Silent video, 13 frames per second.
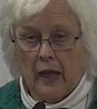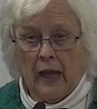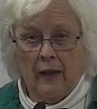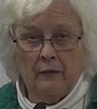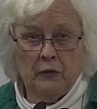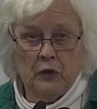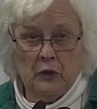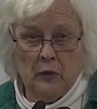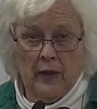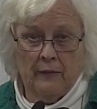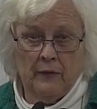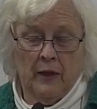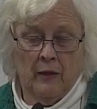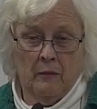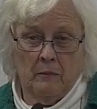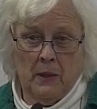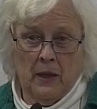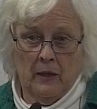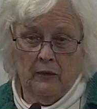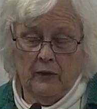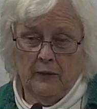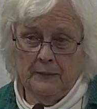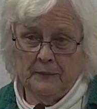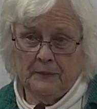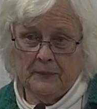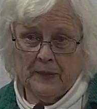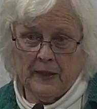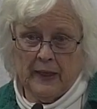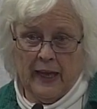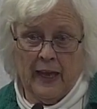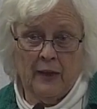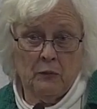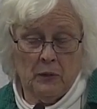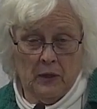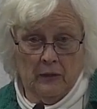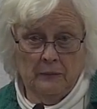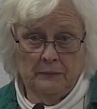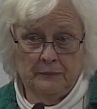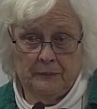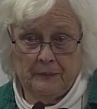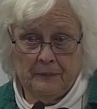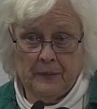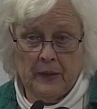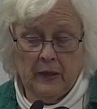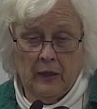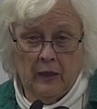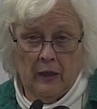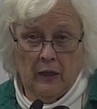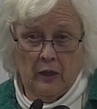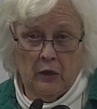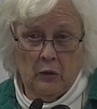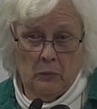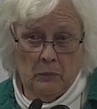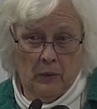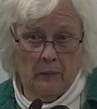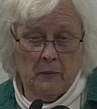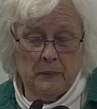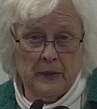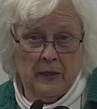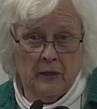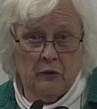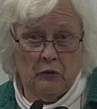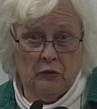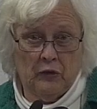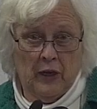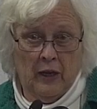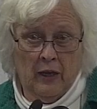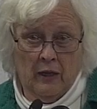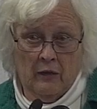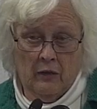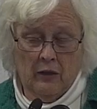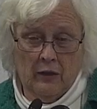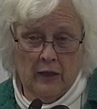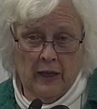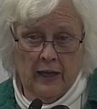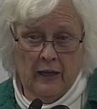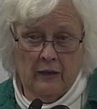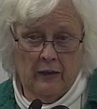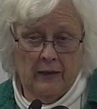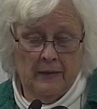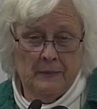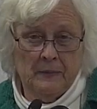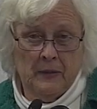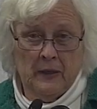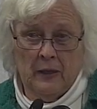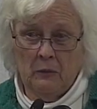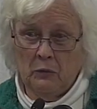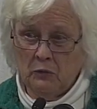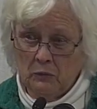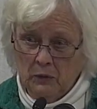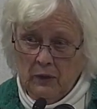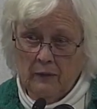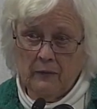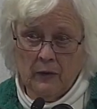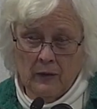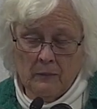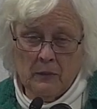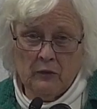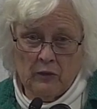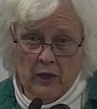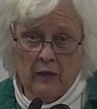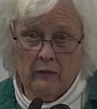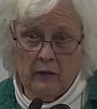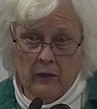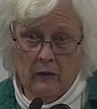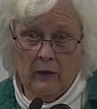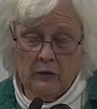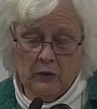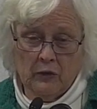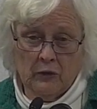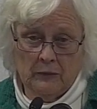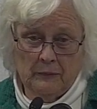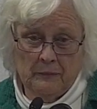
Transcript: After you have now met Andrea, you probably understand that it was really very much out of character